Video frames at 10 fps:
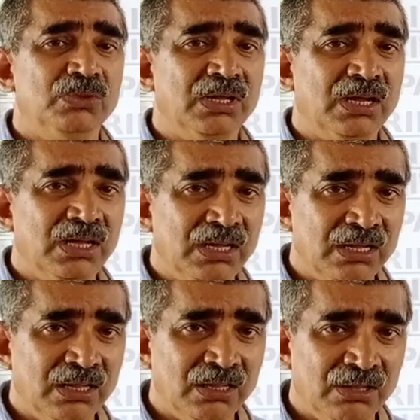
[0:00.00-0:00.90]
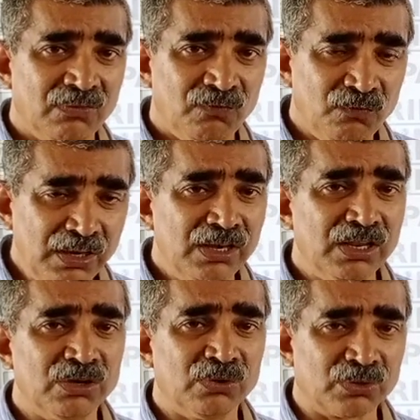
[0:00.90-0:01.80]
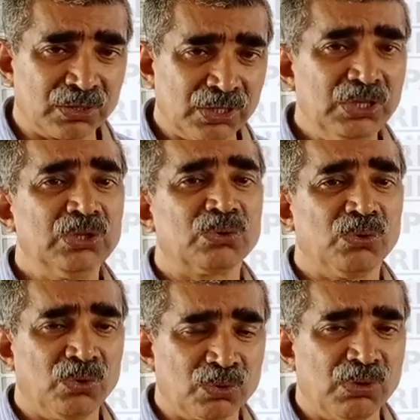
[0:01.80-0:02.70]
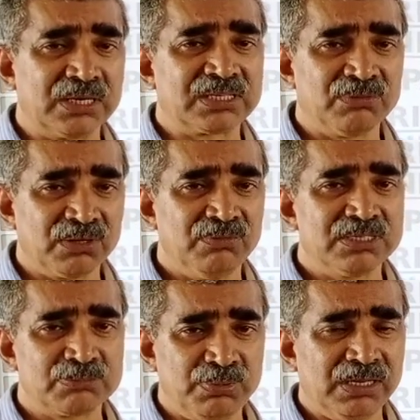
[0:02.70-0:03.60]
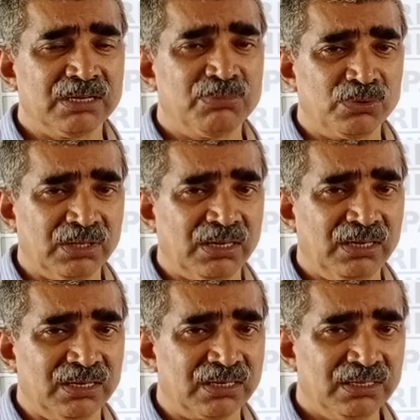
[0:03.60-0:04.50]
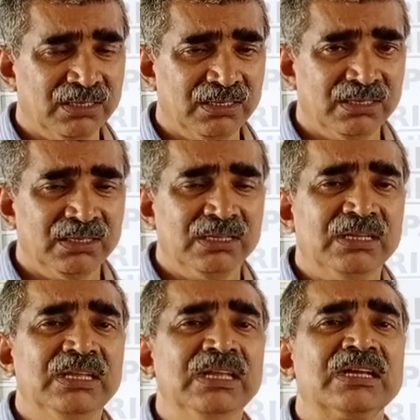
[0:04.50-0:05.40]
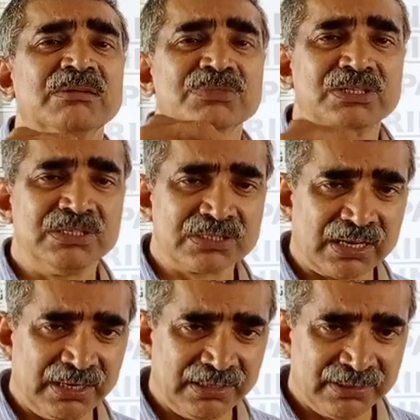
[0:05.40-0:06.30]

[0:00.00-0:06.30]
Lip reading: the villain or hero or whatever we speak about Hitler, he comes inside.